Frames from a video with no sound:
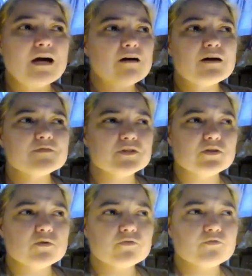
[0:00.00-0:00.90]
I'll have to
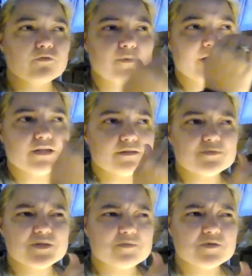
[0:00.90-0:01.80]
go through my
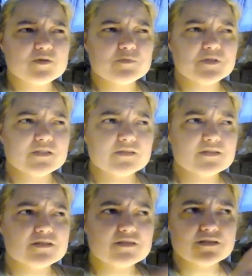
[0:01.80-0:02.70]
subscription
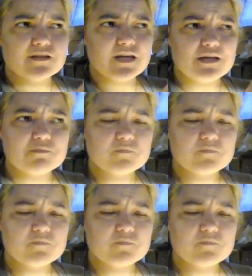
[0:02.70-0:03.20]
list and like